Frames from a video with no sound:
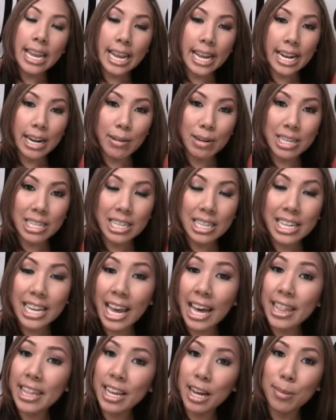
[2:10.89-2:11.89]
and I recently
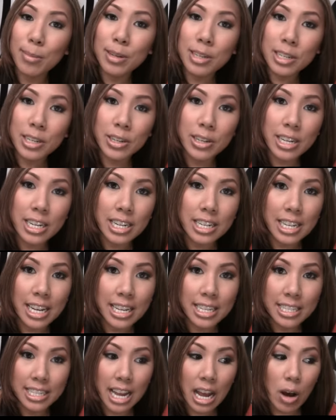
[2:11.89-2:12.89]
had the opportunity to
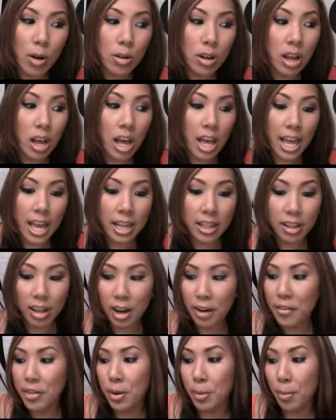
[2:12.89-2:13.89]
test out a
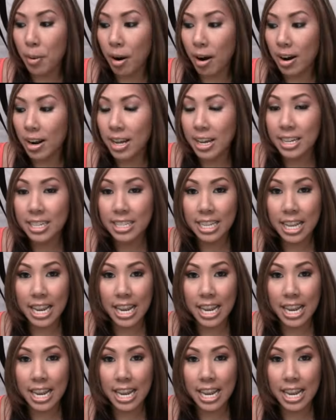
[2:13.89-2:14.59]
lot of their products